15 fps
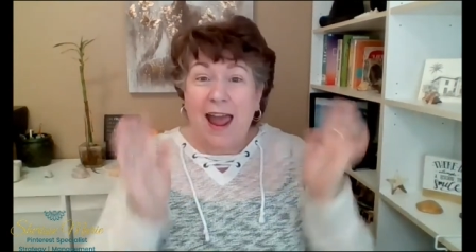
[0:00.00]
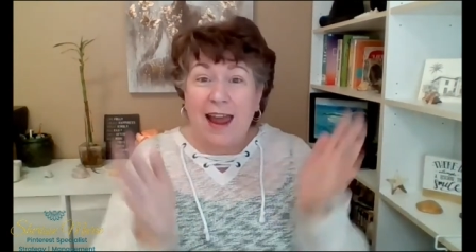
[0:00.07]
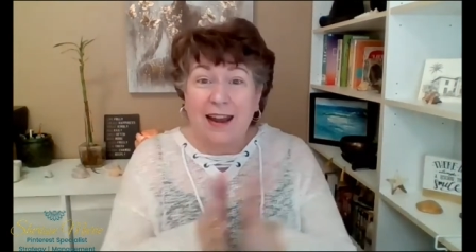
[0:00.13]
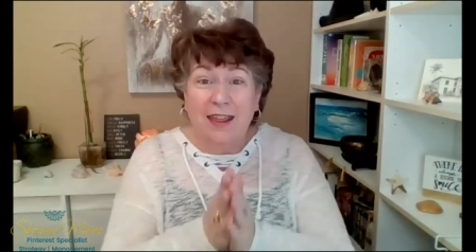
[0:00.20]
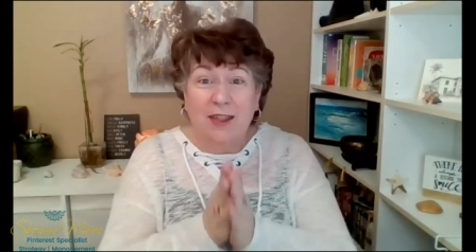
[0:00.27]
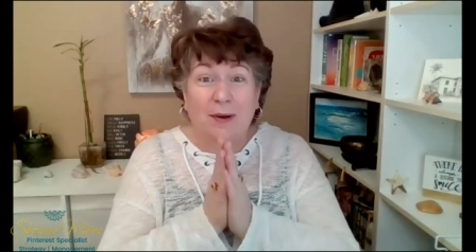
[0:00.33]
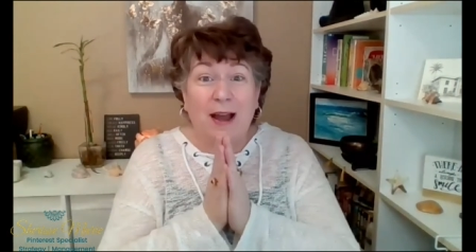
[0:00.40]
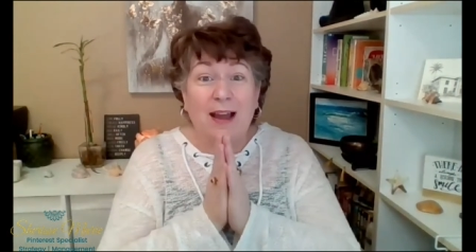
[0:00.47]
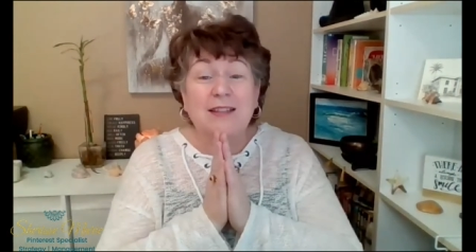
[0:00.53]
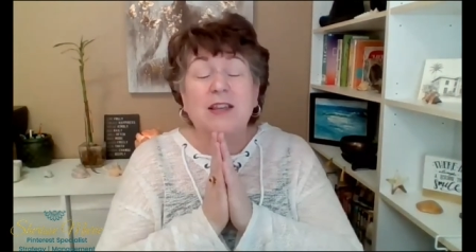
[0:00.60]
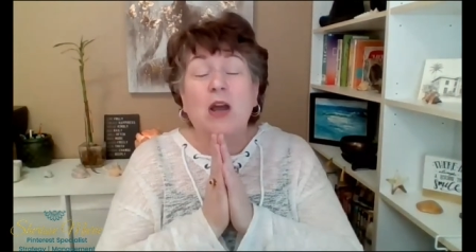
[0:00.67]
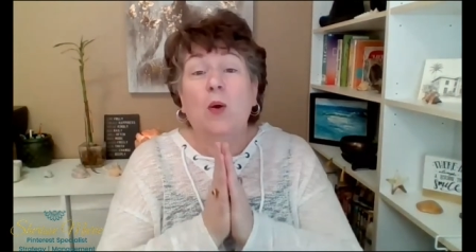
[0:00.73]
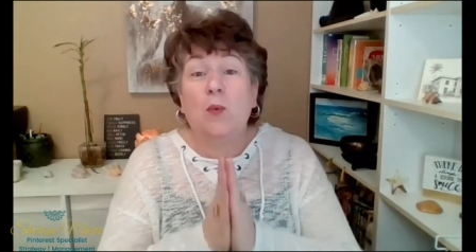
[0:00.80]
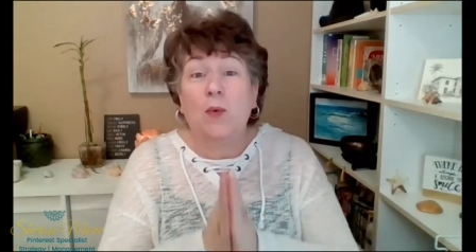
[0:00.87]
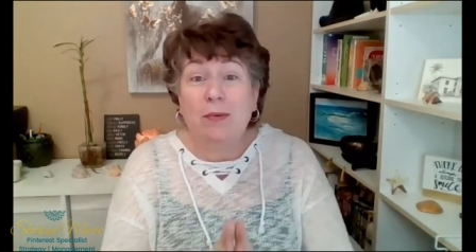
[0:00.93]
And
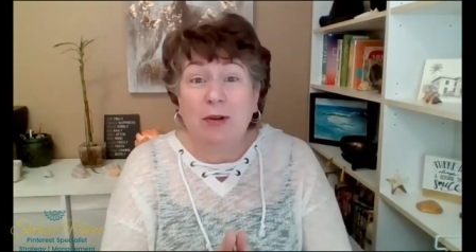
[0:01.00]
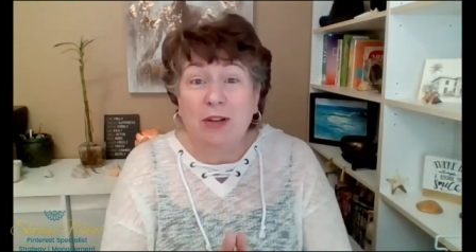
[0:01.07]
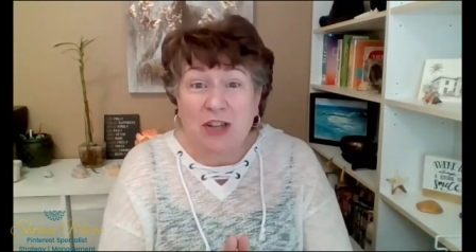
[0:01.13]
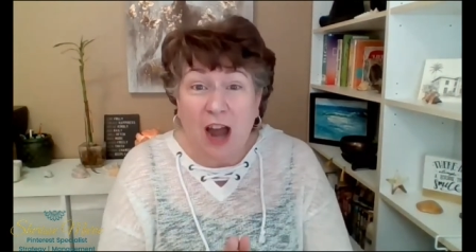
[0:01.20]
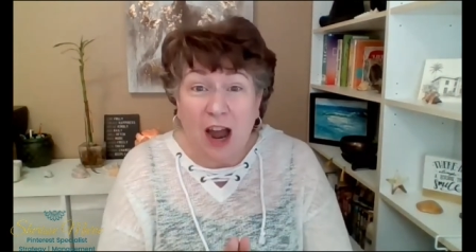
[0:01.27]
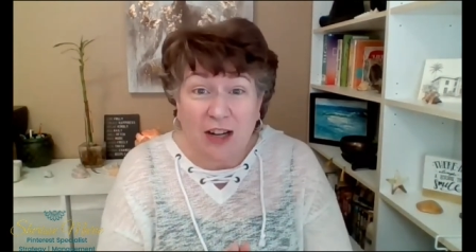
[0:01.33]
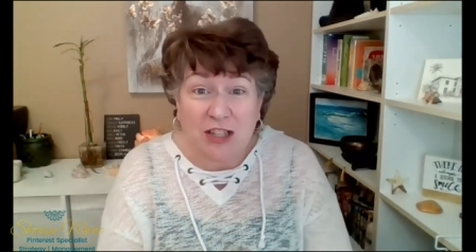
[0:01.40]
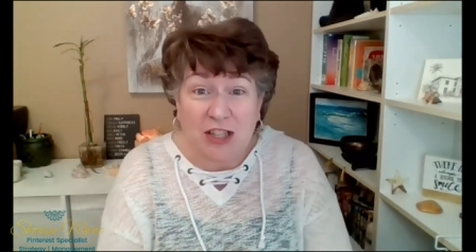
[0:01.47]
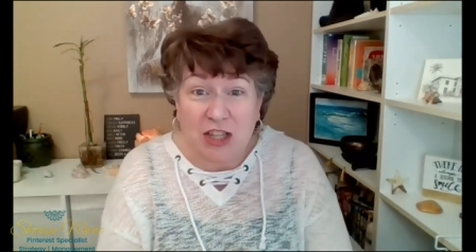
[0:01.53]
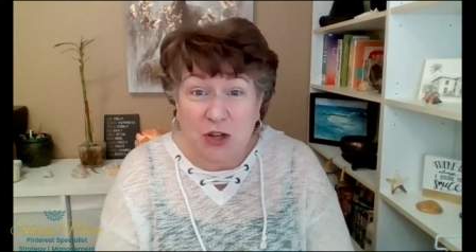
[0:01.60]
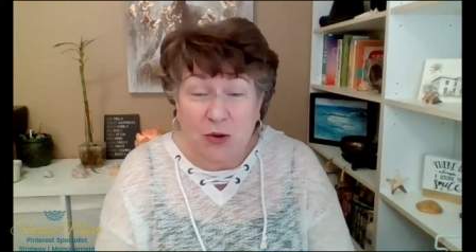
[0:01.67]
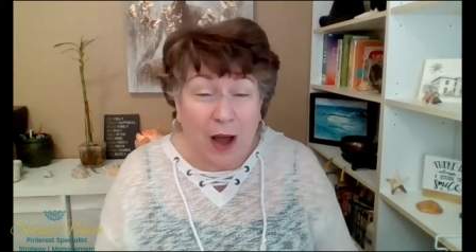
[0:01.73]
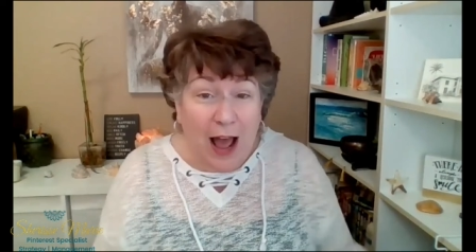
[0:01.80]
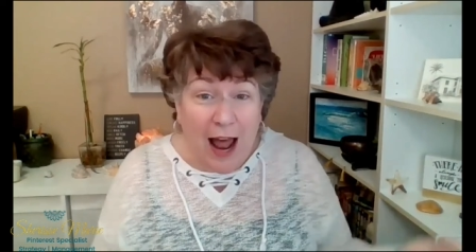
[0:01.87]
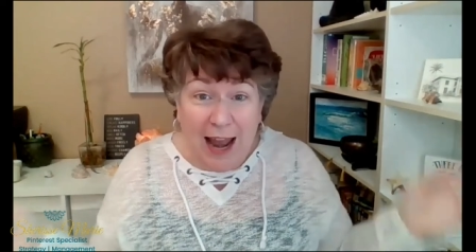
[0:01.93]
otherwise, we will talk to
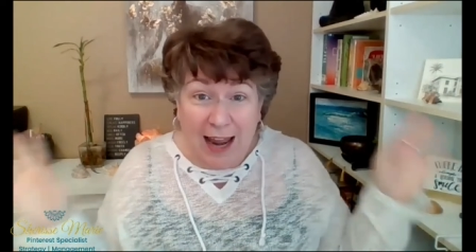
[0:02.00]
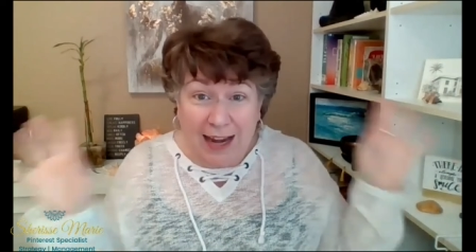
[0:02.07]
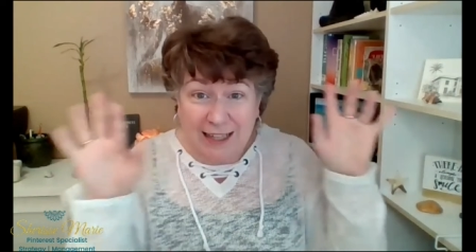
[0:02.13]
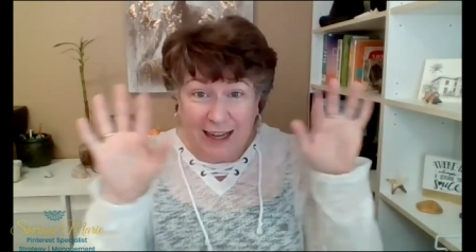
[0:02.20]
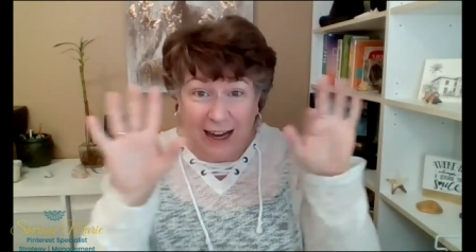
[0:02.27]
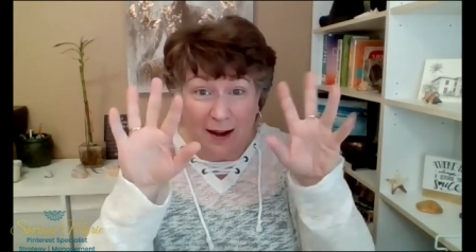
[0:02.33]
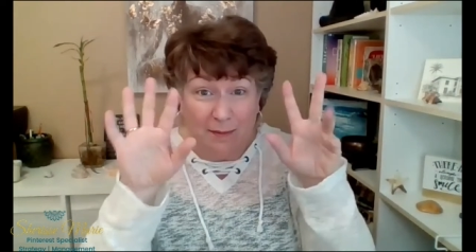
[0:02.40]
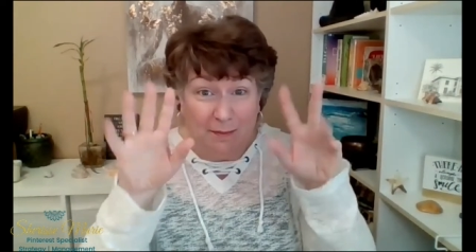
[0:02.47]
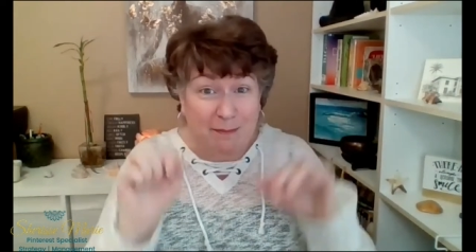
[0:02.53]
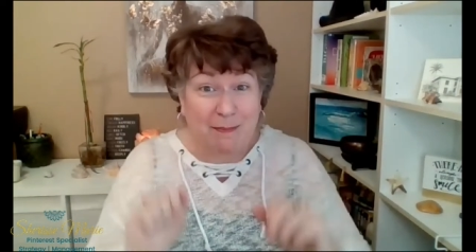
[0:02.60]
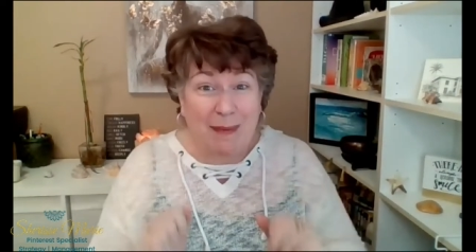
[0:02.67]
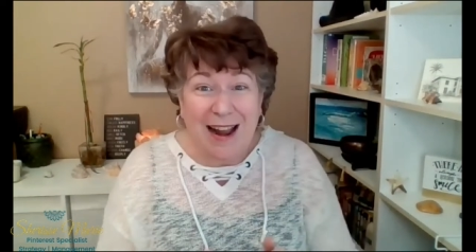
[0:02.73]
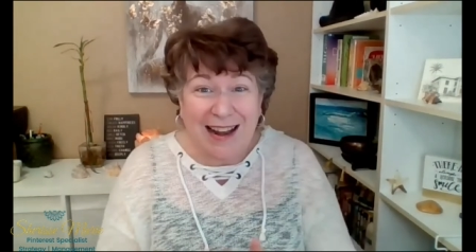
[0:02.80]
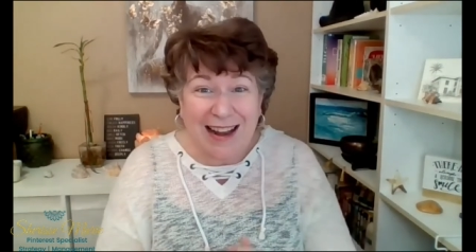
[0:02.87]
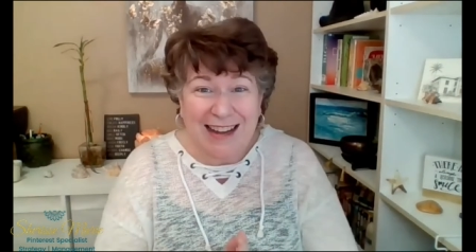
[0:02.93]
you later.
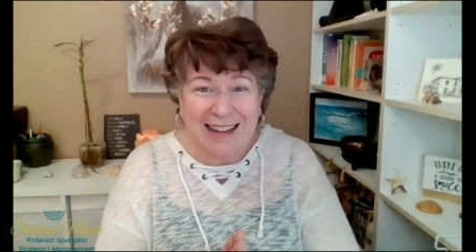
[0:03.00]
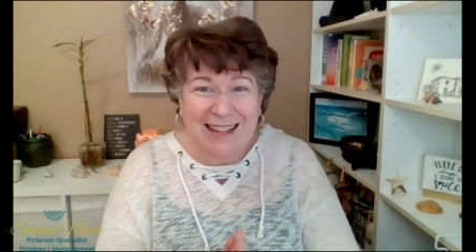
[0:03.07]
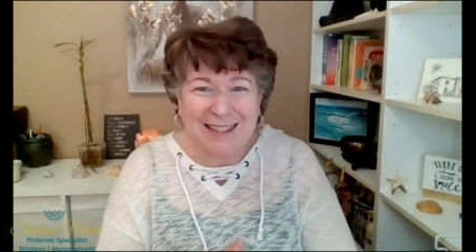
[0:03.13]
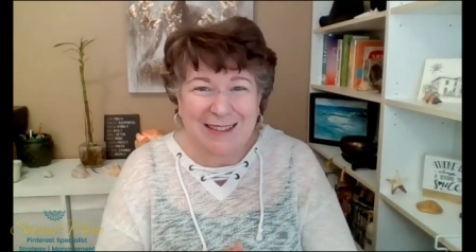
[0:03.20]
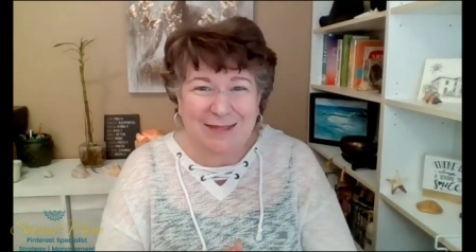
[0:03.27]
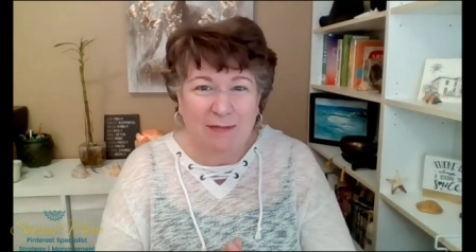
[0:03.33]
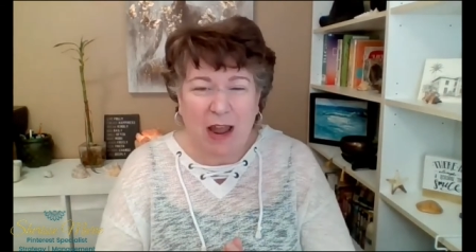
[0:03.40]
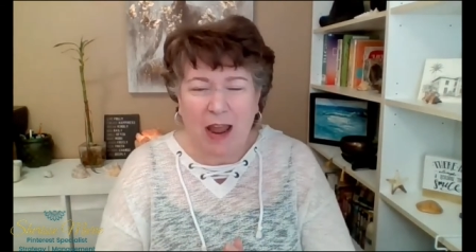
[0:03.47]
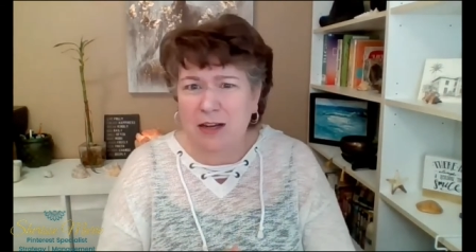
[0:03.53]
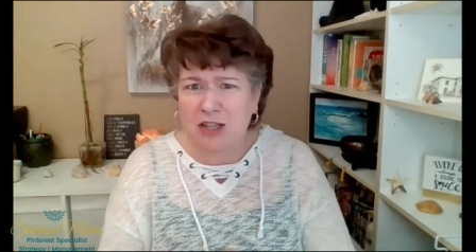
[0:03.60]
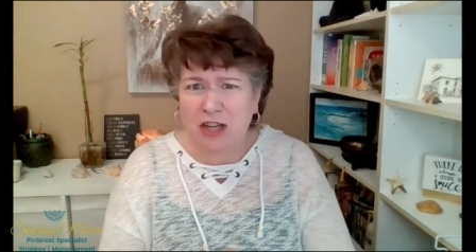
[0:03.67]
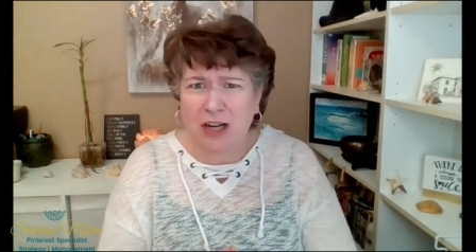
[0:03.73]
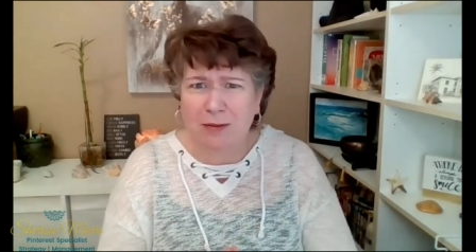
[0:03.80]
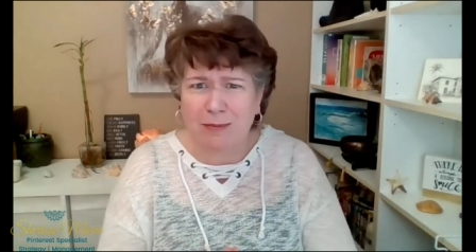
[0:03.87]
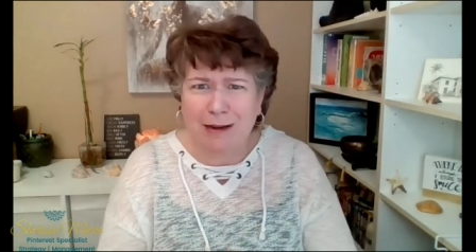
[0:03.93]
Bye, ladies and
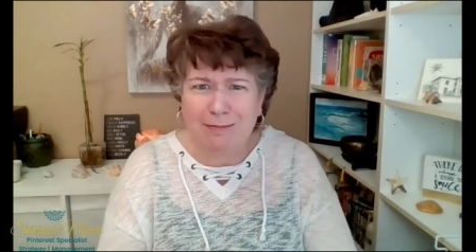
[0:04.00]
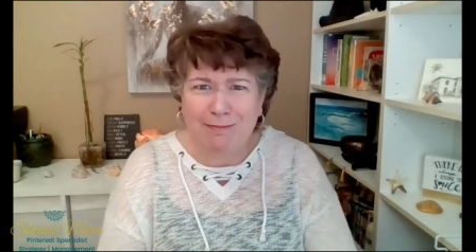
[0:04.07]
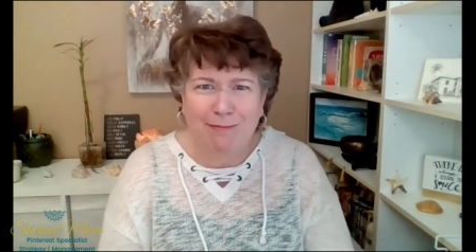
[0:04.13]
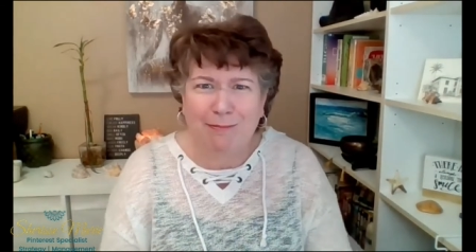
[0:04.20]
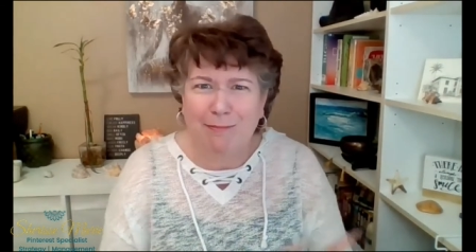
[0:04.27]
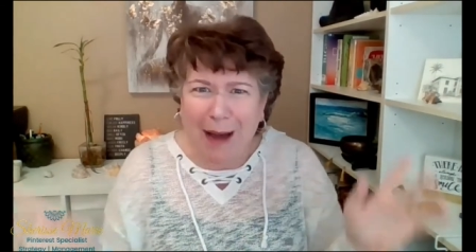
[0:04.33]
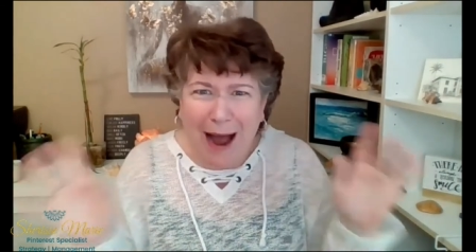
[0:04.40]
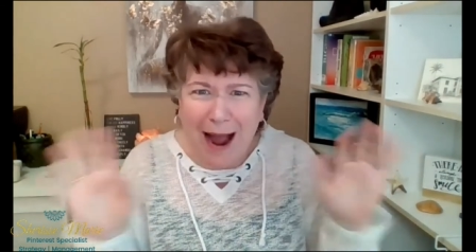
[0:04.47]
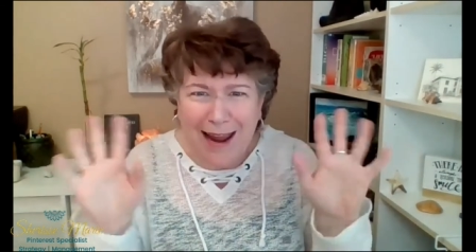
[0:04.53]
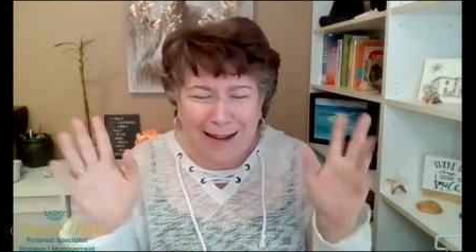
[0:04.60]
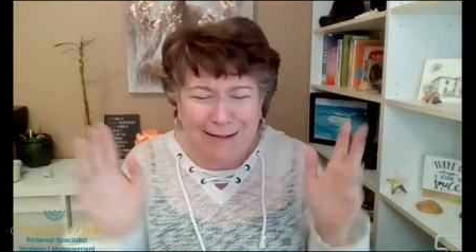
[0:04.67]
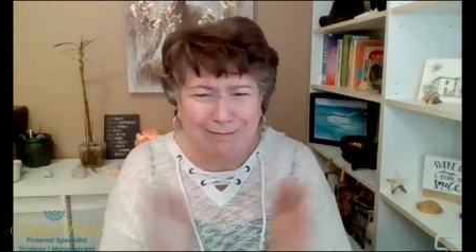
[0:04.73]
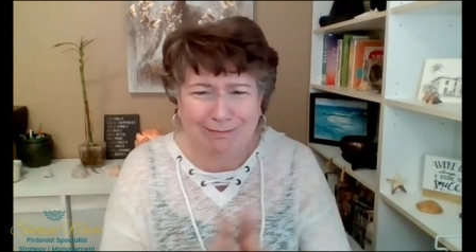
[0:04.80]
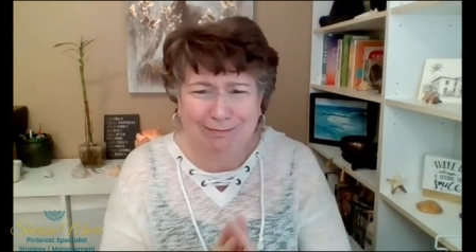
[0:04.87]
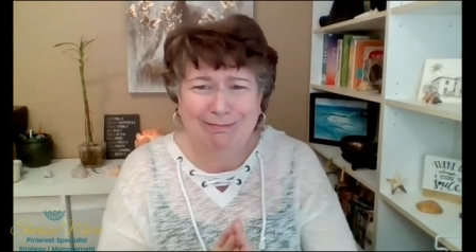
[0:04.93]
gentlemen.
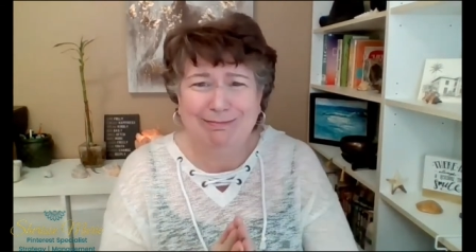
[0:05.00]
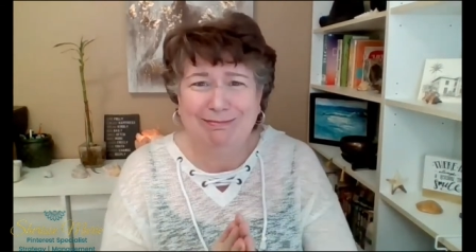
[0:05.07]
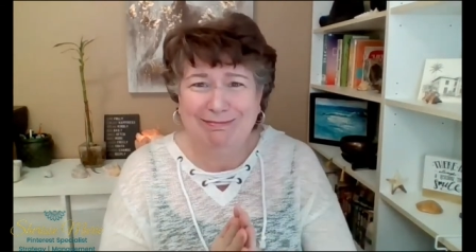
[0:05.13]
Bye.